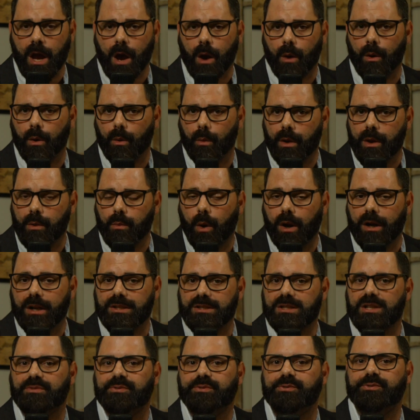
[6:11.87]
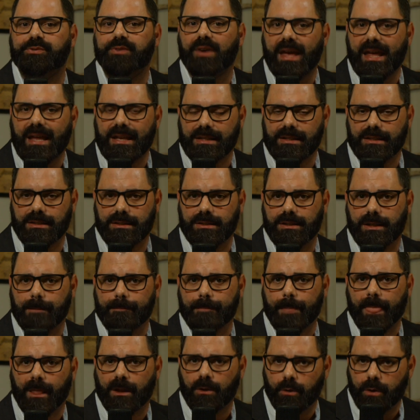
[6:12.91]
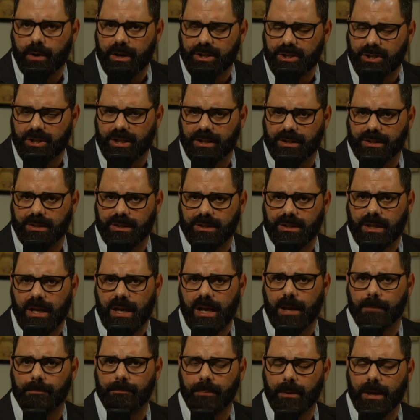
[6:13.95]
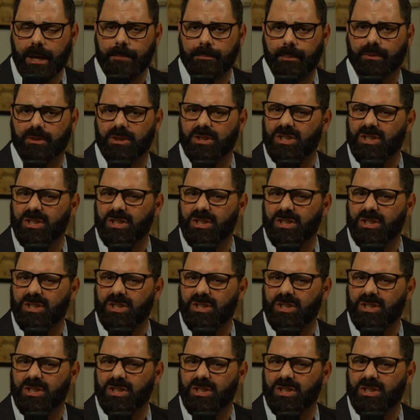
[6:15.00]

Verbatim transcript: We want to defend Christians and people,